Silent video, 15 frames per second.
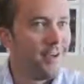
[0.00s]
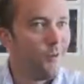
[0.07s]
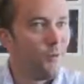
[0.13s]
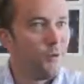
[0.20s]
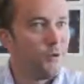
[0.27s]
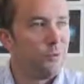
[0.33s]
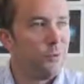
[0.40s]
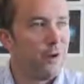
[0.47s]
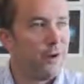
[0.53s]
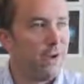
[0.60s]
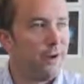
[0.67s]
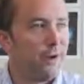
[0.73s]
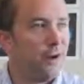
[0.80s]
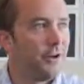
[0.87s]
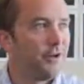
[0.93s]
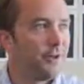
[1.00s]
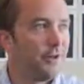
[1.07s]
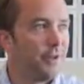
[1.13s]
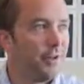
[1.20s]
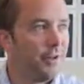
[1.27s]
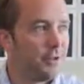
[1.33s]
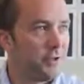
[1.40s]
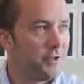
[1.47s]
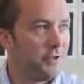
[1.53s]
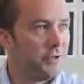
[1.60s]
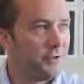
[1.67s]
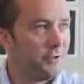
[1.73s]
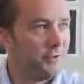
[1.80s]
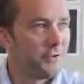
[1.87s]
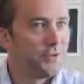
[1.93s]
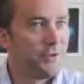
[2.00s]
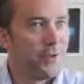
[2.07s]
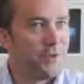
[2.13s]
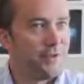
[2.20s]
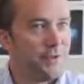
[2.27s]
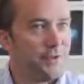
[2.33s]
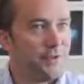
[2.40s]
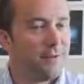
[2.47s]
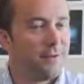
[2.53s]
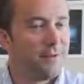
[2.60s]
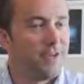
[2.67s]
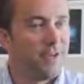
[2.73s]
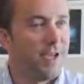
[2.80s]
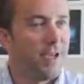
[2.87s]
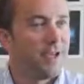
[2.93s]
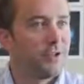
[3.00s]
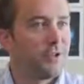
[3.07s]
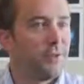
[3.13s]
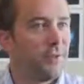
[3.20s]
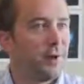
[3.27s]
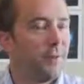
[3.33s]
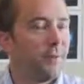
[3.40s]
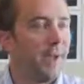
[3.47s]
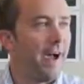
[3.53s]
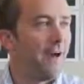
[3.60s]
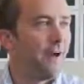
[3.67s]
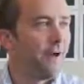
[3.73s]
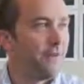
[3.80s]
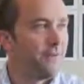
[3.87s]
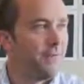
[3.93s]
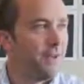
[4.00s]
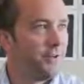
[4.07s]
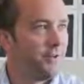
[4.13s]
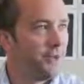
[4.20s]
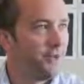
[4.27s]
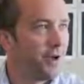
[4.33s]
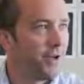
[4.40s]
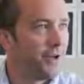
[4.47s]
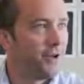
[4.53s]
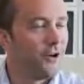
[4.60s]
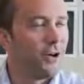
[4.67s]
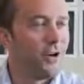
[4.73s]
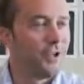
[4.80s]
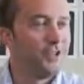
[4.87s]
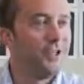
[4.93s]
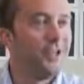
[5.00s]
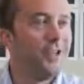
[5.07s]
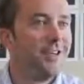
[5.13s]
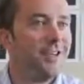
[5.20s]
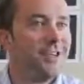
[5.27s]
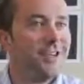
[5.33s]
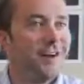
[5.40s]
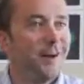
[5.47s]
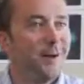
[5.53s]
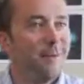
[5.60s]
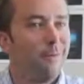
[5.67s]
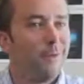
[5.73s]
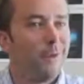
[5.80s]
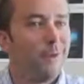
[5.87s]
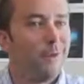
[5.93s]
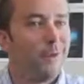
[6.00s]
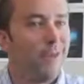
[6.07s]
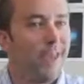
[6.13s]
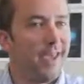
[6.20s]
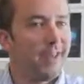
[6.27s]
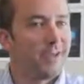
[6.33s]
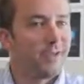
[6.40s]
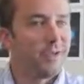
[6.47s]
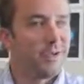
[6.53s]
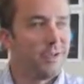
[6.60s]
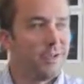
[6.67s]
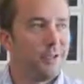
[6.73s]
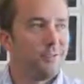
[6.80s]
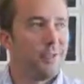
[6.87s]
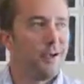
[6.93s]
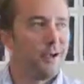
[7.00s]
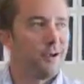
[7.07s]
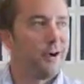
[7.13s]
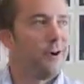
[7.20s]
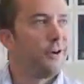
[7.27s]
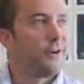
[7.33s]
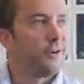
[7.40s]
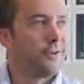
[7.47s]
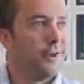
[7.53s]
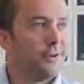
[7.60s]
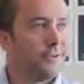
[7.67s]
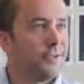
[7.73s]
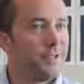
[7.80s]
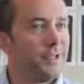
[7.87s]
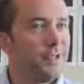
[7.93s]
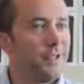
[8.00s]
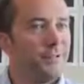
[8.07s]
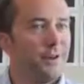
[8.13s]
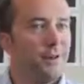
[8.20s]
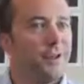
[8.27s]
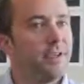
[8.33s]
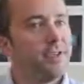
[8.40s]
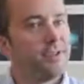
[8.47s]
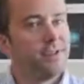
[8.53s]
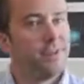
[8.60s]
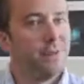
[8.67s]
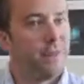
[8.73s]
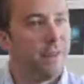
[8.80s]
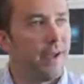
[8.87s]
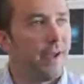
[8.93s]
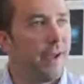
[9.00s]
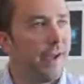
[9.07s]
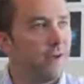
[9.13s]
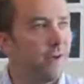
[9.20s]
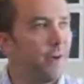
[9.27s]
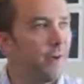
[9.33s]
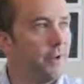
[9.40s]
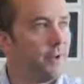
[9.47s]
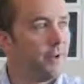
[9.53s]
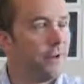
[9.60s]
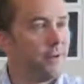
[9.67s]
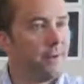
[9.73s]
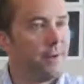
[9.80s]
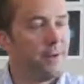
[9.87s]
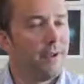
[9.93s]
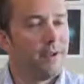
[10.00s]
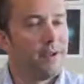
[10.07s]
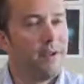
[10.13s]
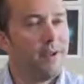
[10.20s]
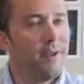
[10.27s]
When you buy 100 electric vehicles, you have to change the way power is fed to a parking garage. You can't necessarily park cars around the city very easily without having a way to plug them in.